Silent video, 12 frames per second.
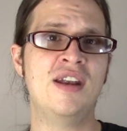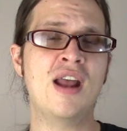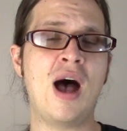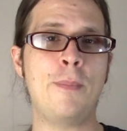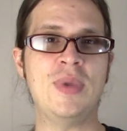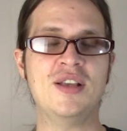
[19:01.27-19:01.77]

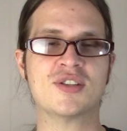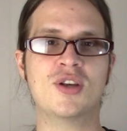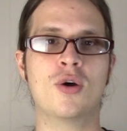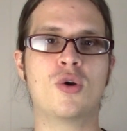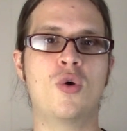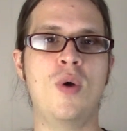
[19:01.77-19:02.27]
not be
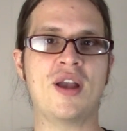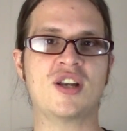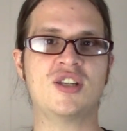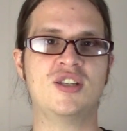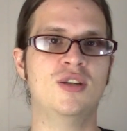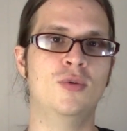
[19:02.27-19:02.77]
so quick
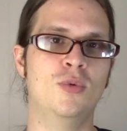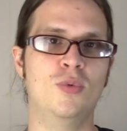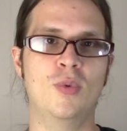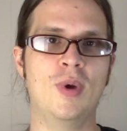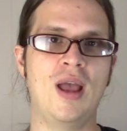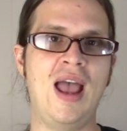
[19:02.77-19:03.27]
to
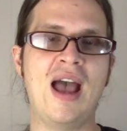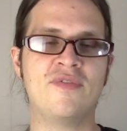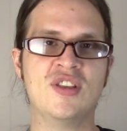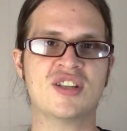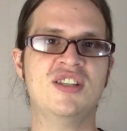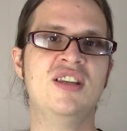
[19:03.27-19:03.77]
have
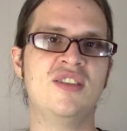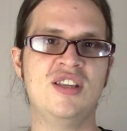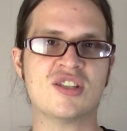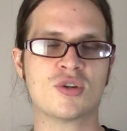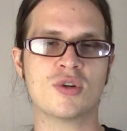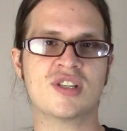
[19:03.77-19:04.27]

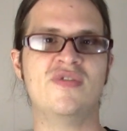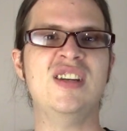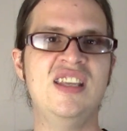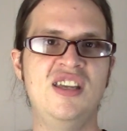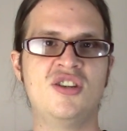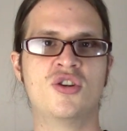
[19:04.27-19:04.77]
these sorts of
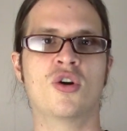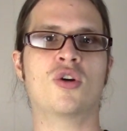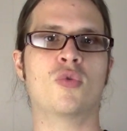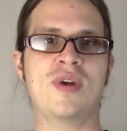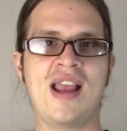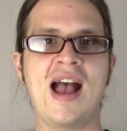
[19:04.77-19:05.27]

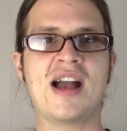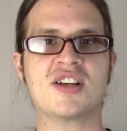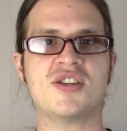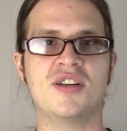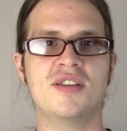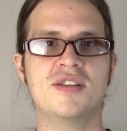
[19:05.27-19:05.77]
knee-jerk
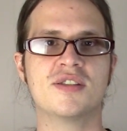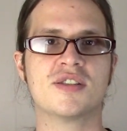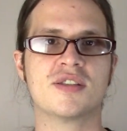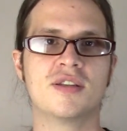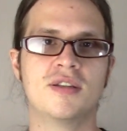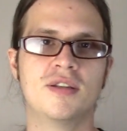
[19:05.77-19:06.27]
reactions.